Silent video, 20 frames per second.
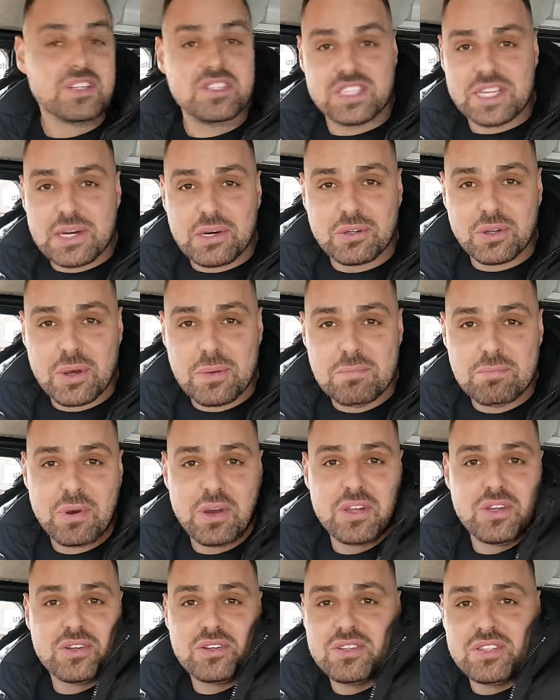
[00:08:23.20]
sit on them,
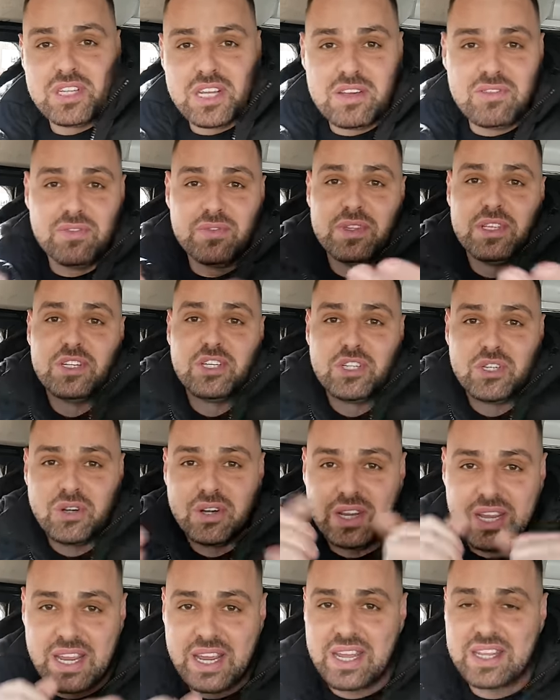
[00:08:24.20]
but you can see from this
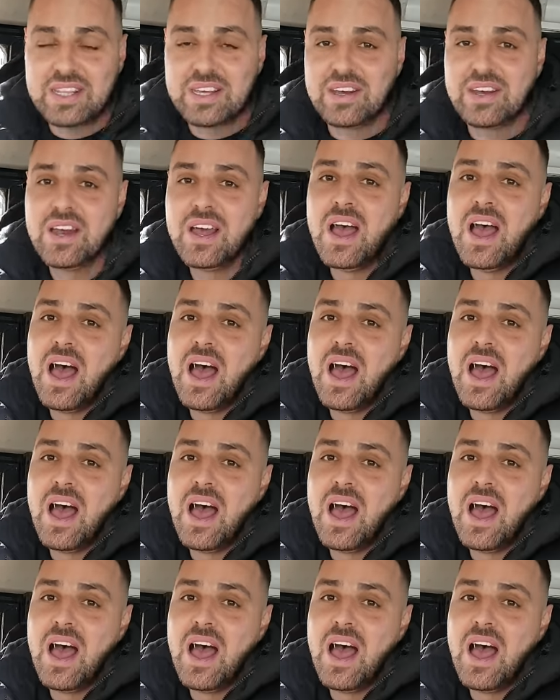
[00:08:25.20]
shot here that,